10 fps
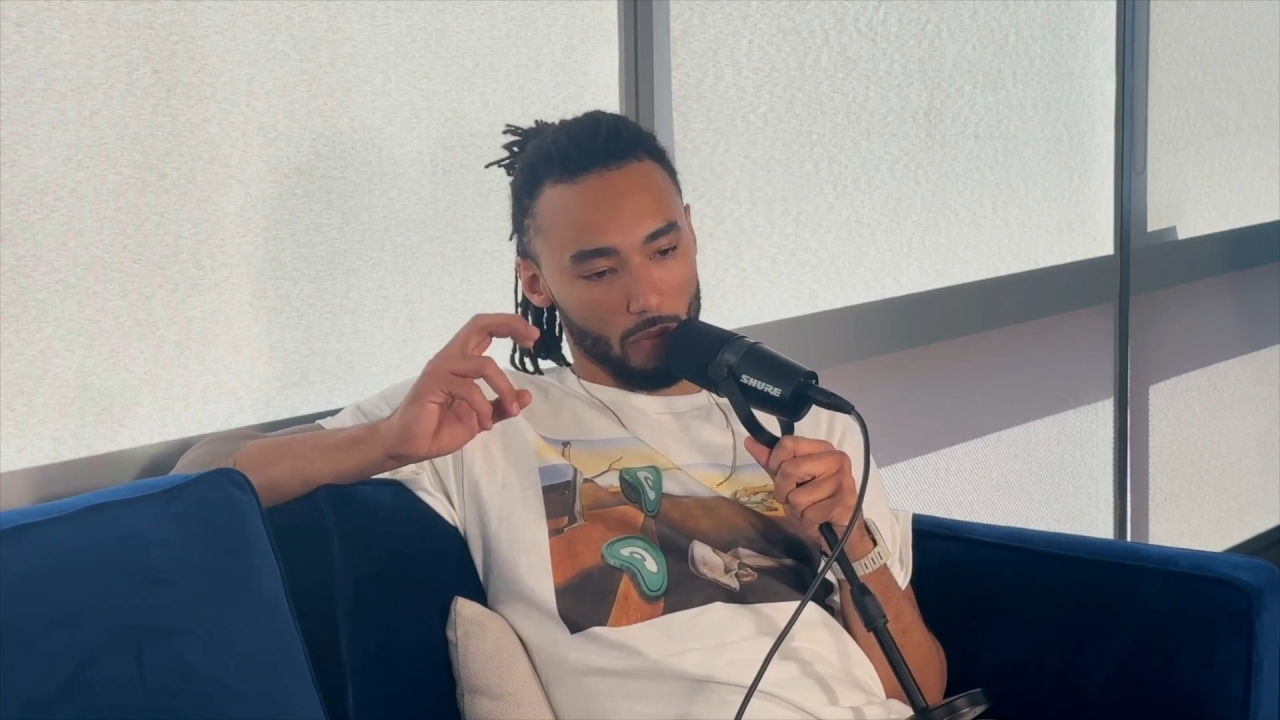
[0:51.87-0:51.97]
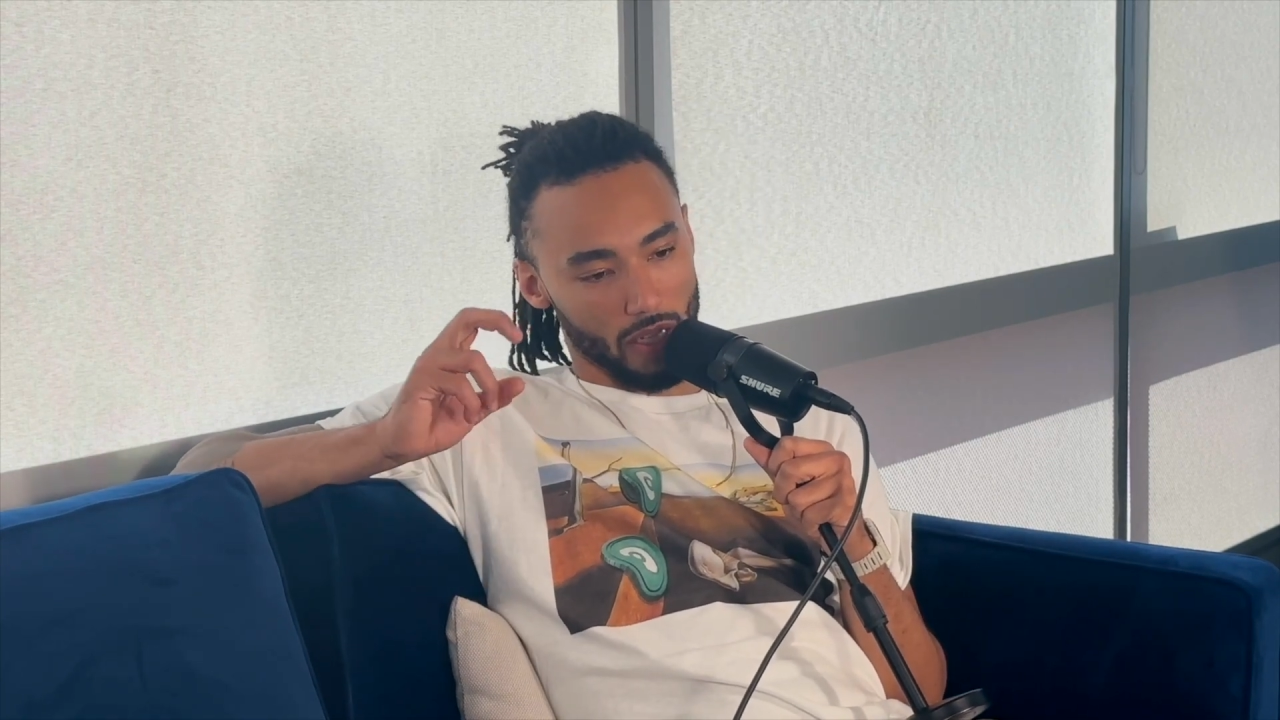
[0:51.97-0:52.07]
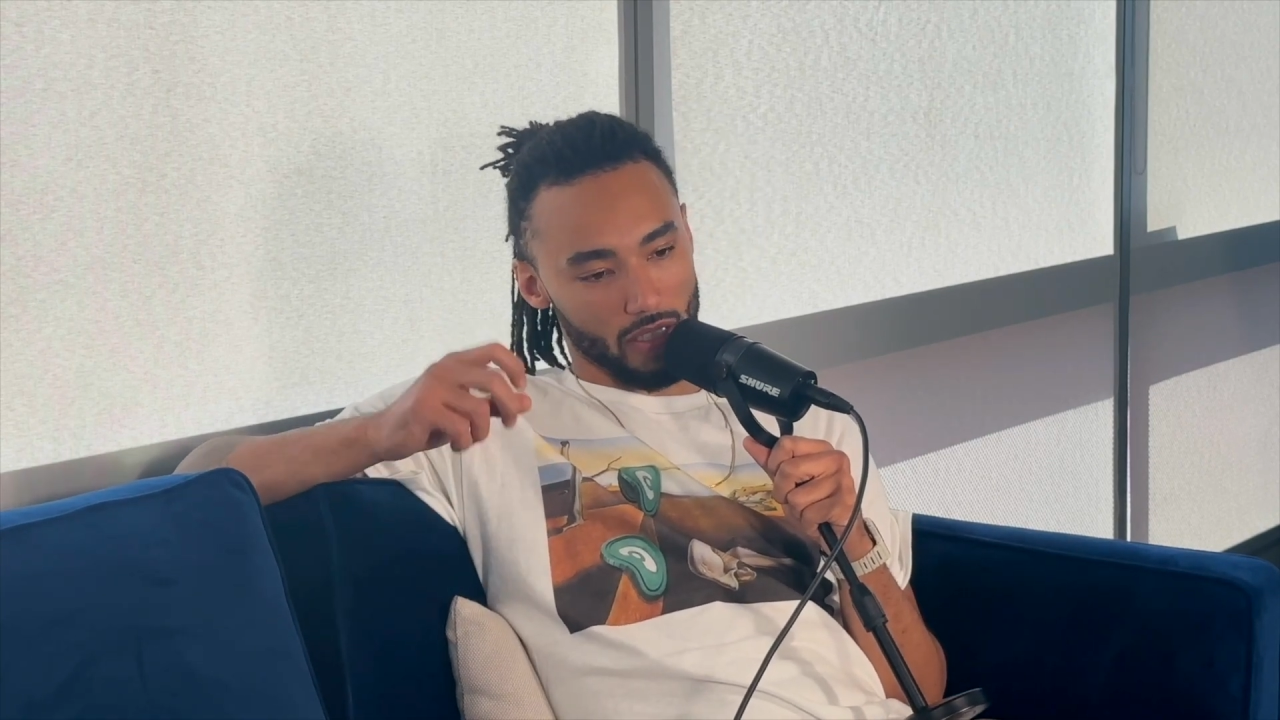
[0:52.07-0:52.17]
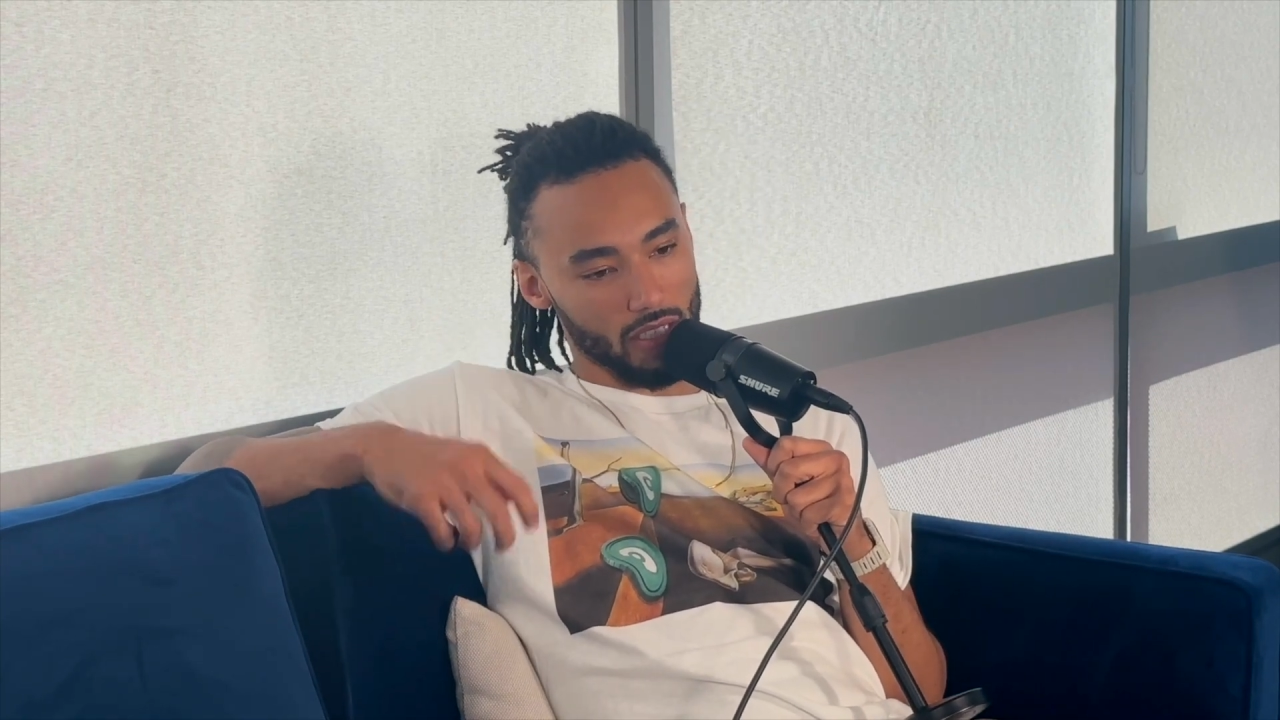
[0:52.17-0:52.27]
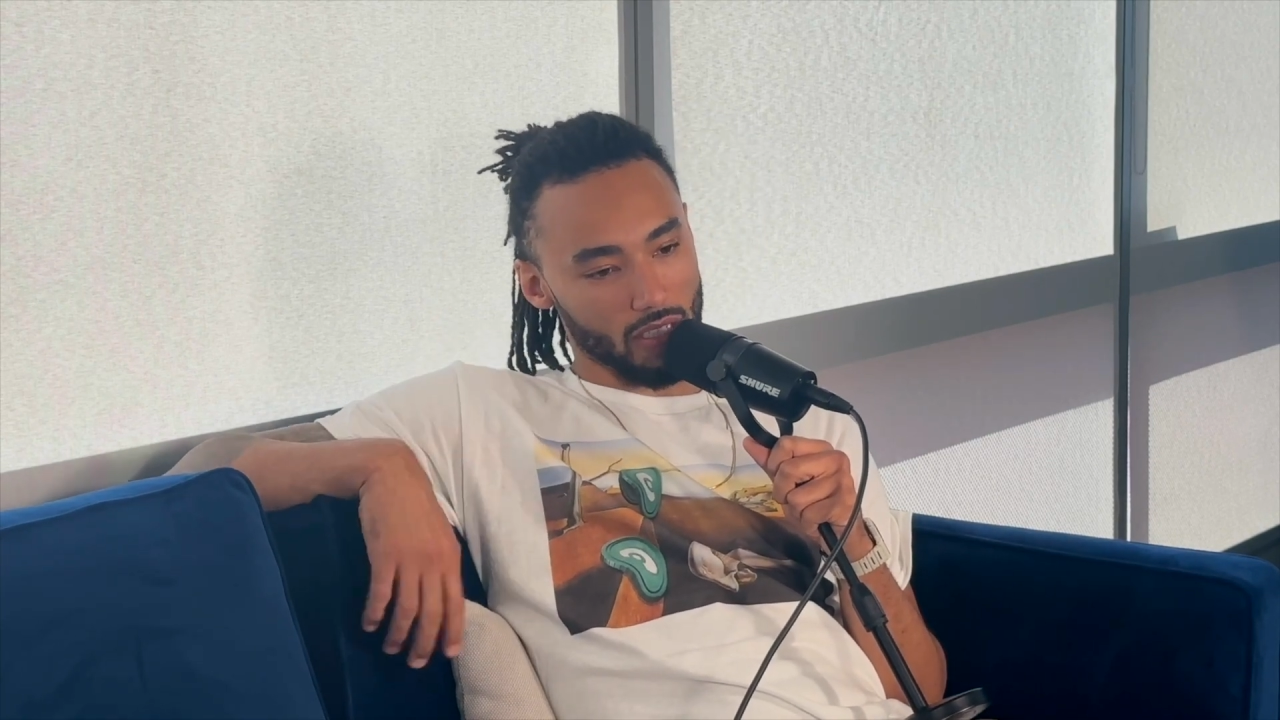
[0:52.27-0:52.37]

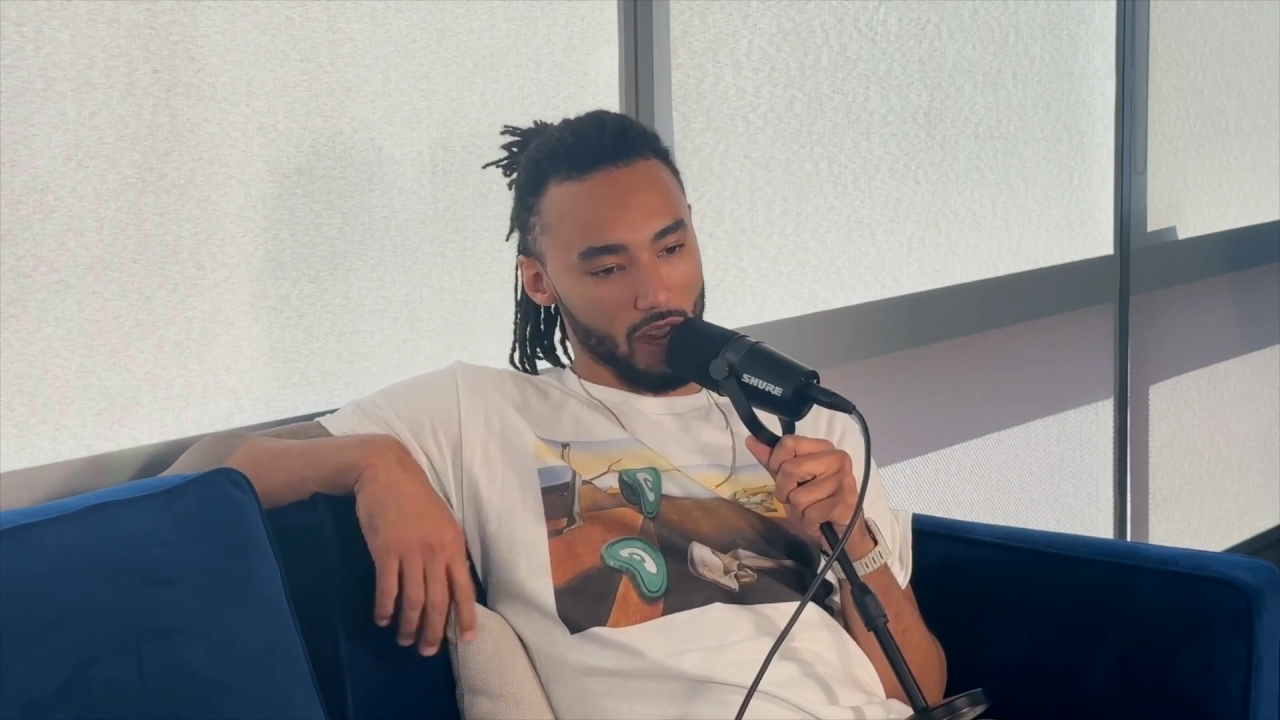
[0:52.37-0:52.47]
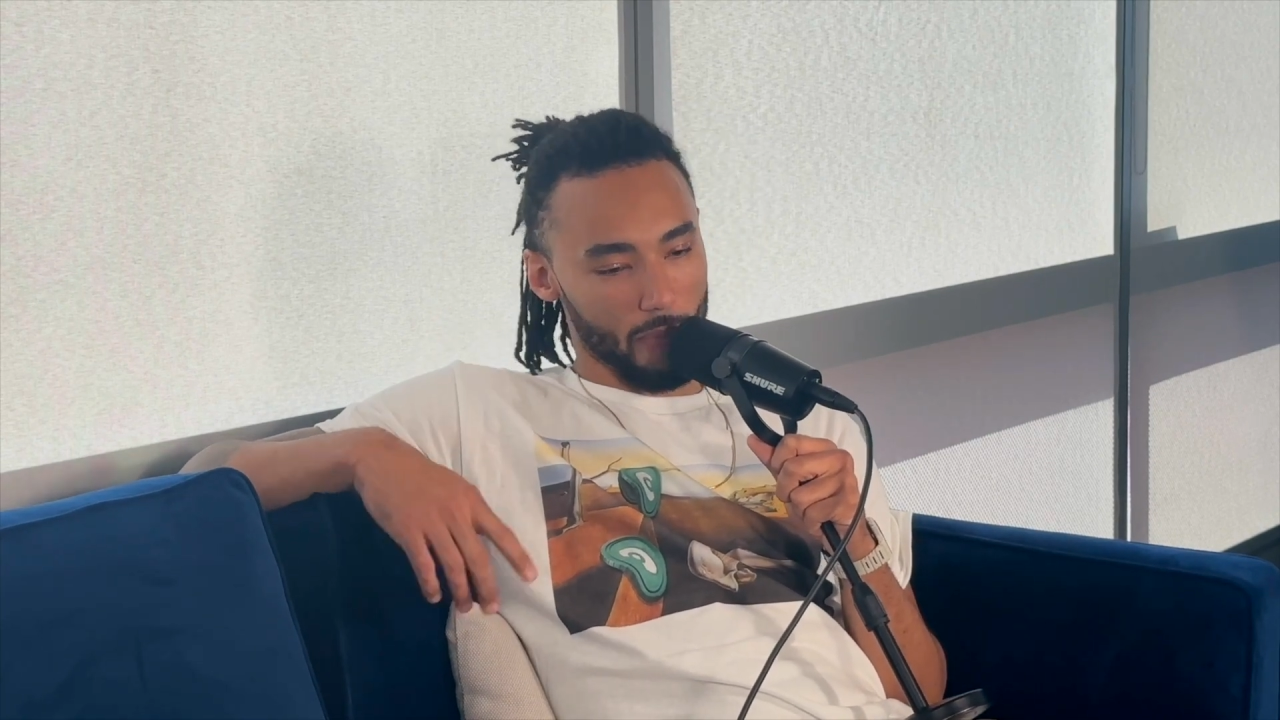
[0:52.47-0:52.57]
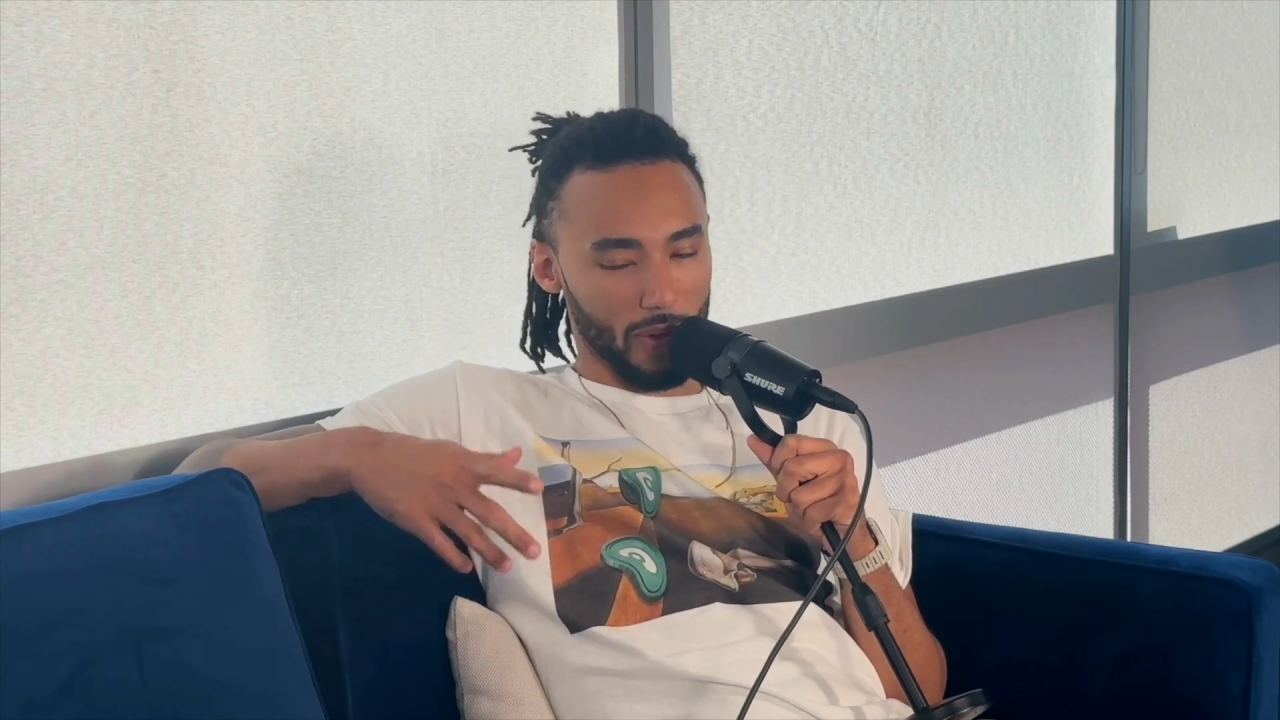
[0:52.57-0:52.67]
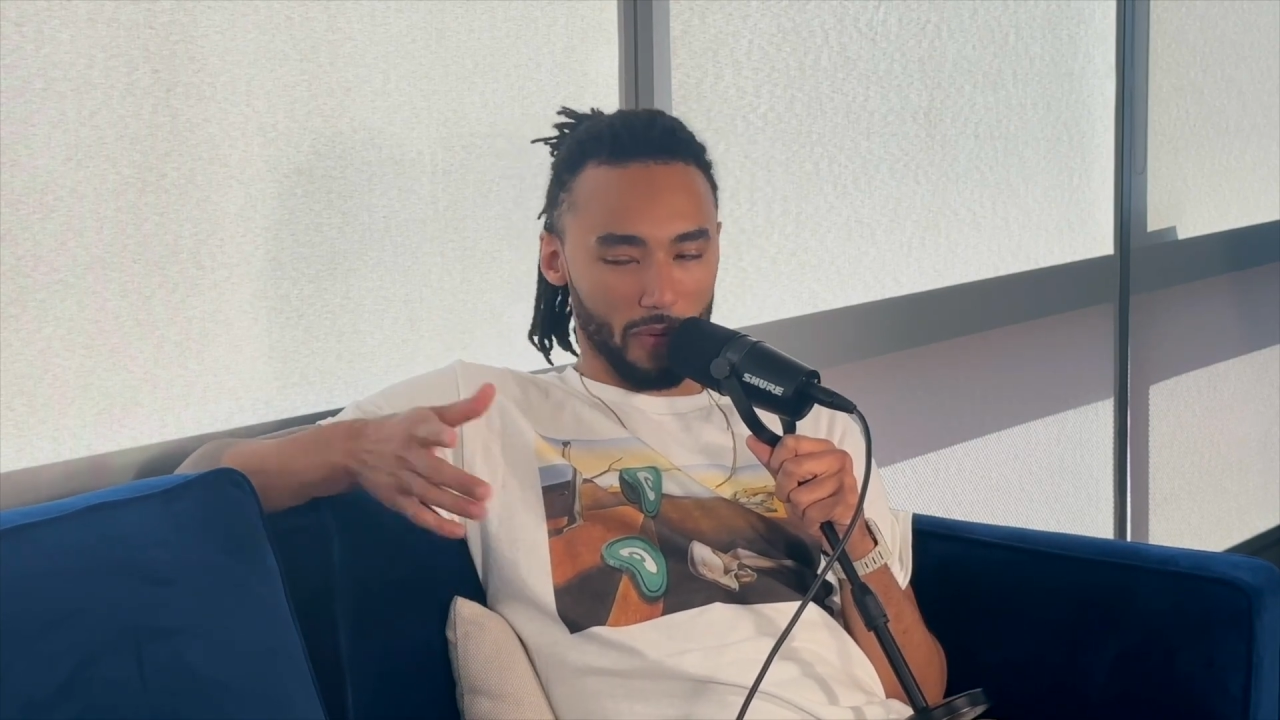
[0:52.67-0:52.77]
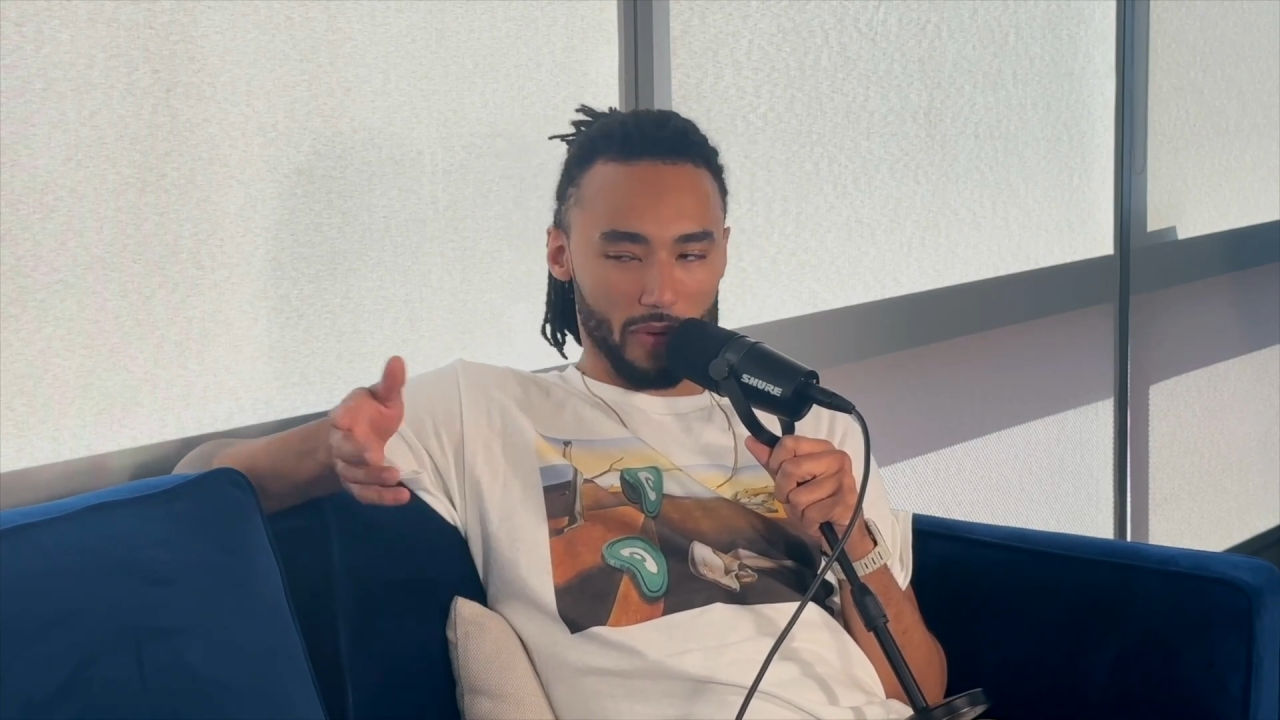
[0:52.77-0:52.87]
about this topic.